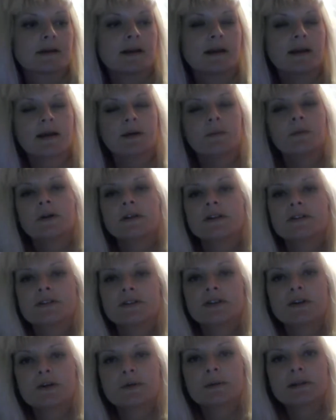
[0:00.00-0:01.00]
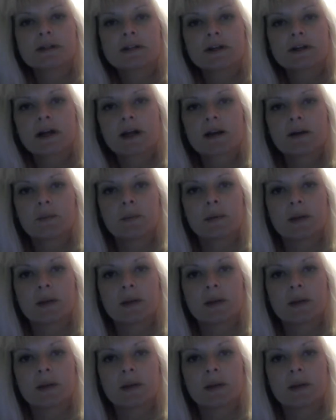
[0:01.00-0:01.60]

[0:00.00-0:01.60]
He wants to know what they're gonna